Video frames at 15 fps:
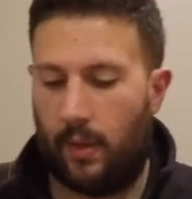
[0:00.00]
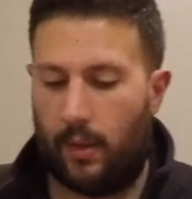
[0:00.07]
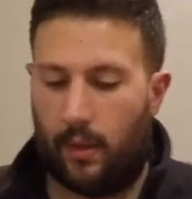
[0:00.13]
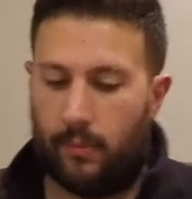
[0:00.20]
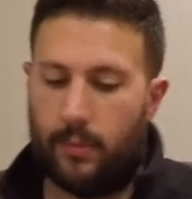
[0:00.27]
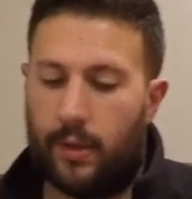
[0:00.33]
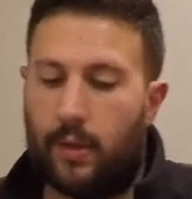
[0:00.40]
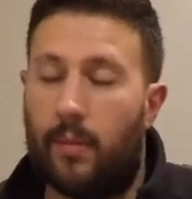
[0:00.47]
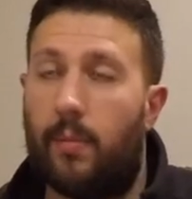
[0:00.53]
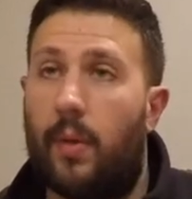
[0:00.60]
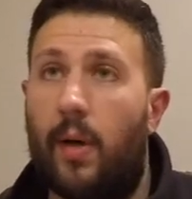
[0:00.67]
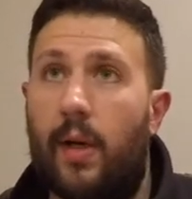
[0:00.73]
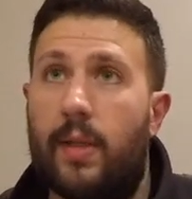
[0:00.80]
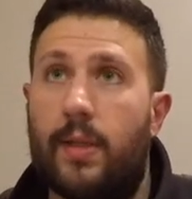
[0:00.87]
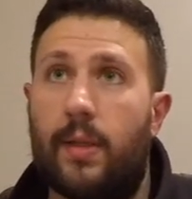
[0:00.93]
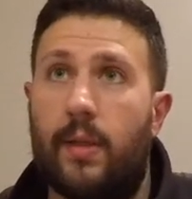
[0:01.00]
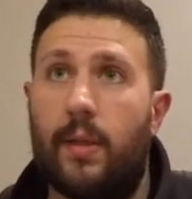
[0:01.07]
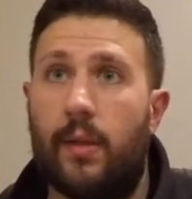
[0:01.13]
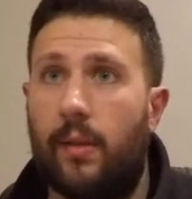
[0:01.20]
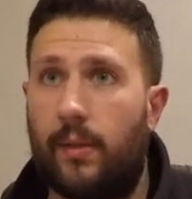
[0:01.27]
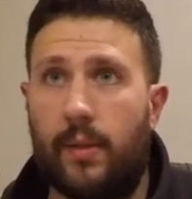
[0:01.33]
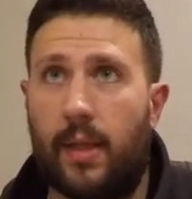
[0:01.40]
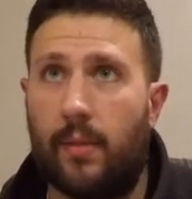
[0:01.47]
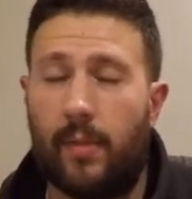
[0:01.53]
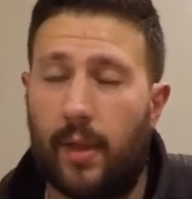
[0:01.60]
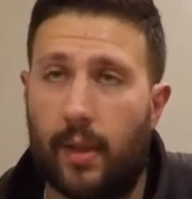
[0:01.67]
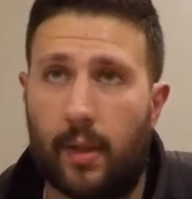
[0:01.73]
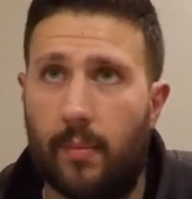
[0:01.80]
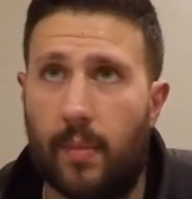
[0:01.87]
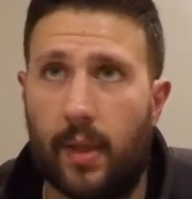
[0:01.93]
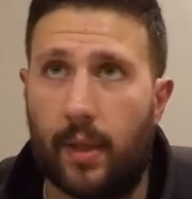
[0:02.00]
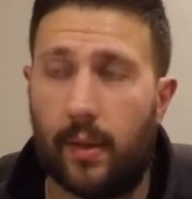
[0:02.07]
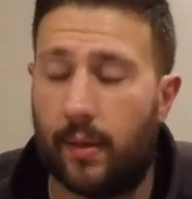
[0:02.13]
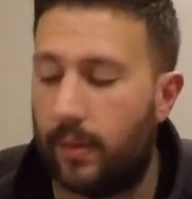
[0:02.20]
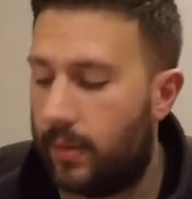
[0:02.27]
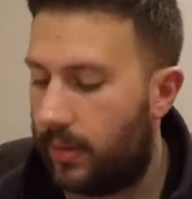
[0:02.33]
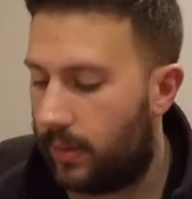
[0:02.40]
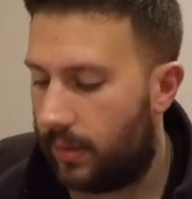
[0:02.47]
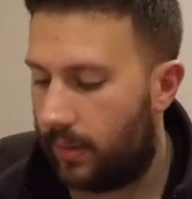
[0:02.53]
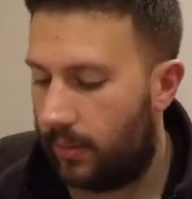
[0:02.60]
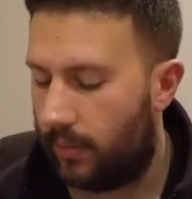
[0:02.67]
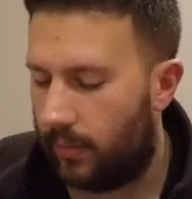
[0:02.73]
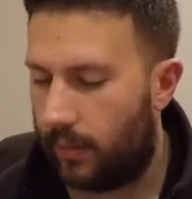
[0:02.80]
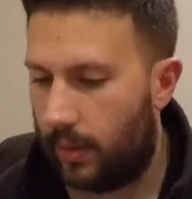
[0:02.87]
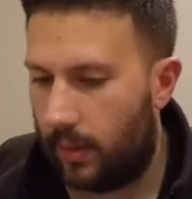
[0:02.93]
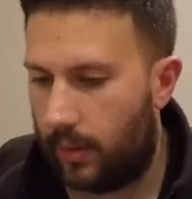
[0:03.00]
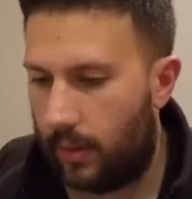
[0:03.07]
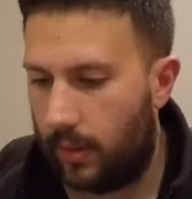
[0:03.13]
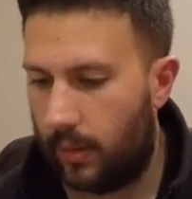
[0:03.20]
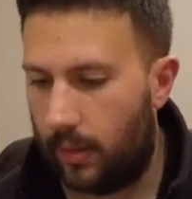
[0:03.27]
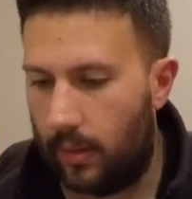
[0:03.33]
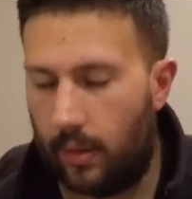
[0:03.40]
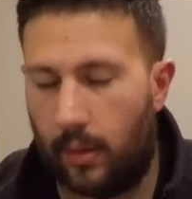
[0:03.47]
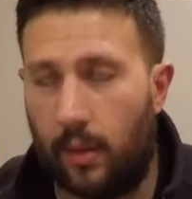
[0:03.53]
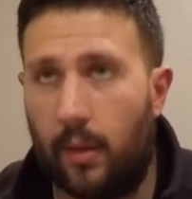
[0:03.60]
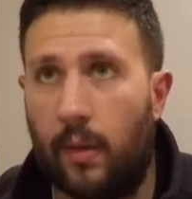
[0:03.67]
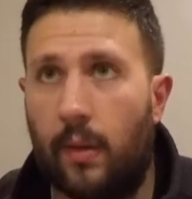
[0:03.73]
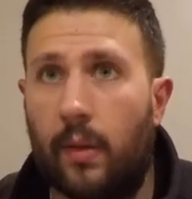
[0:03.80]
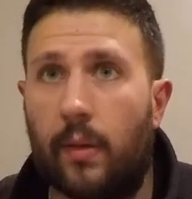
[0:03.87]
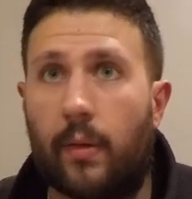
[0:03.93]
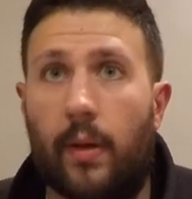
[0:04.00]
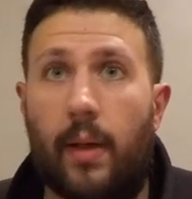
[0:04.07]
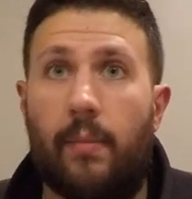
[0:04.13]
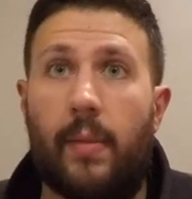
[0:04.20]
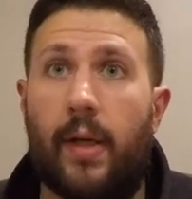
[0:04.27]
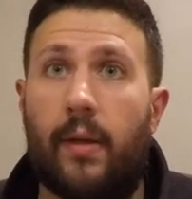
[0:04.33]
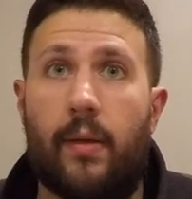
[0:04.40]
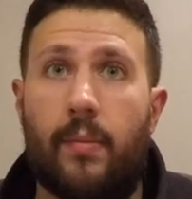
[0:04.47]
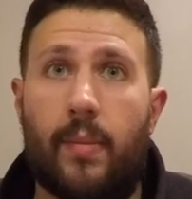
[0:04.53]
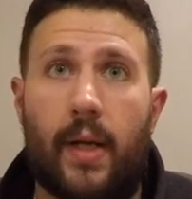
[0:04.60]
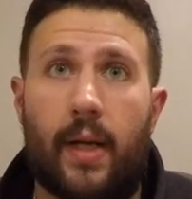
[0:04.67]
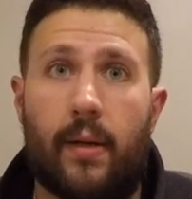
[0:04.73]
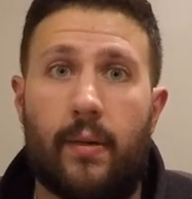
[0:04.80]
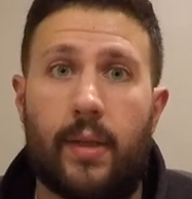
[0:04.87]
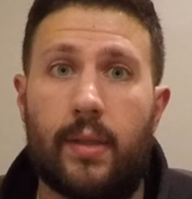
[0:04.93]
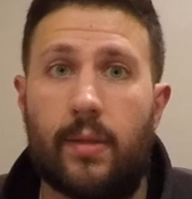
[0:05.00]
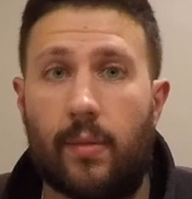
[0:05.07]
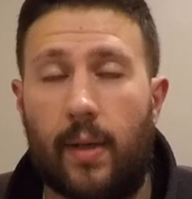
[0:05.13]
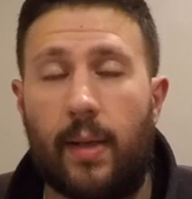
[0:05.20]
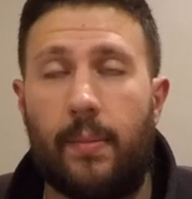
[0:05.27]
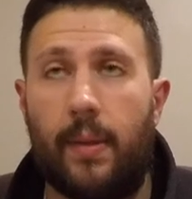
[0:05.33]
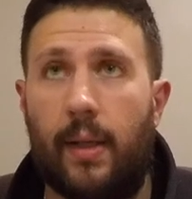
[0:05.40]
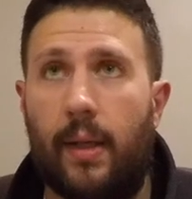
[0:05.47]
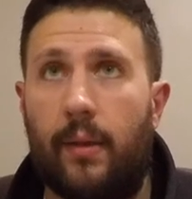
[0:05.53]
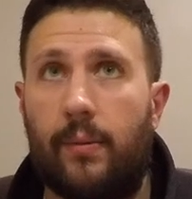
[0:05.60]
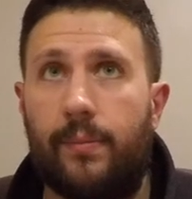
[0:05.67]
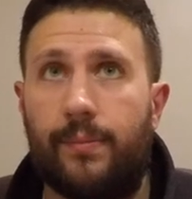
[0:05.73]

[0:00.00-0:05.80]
I'm just going to pause it. It'll take me like a minute just to grab my other battery, swap it out.